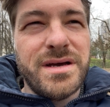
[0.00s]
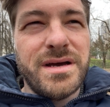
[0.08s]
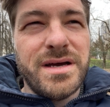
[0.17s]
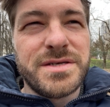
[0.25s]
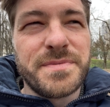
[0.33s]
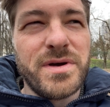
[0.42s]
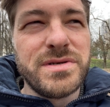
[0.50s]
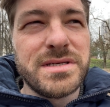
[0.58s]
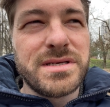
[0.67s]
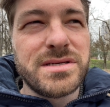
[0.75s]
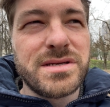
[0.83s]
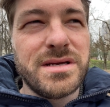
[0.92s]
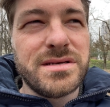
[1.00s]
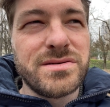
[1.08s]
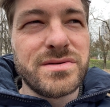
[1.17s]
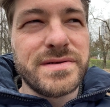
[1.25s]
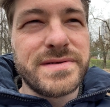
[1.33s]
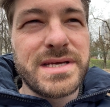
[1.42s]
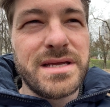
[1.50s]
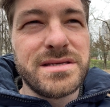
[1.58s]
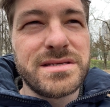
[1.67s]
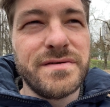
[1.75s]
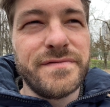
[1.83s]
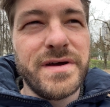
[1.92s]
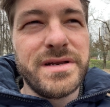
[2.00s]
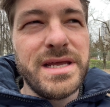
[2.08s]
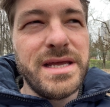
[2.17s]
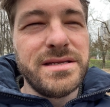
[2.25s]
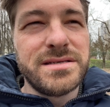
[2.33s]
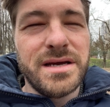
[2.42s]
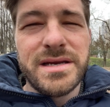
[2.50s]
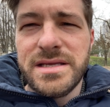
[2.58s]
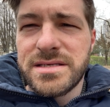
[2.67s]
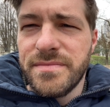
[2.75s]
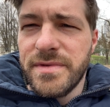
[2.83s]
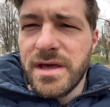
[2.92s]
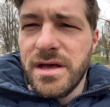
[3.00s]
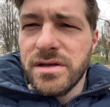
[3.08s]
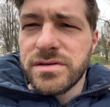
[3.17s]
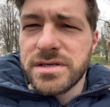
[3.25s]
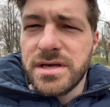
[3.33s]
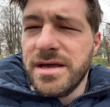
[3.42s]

suppose it's a sort of sense of I need something else,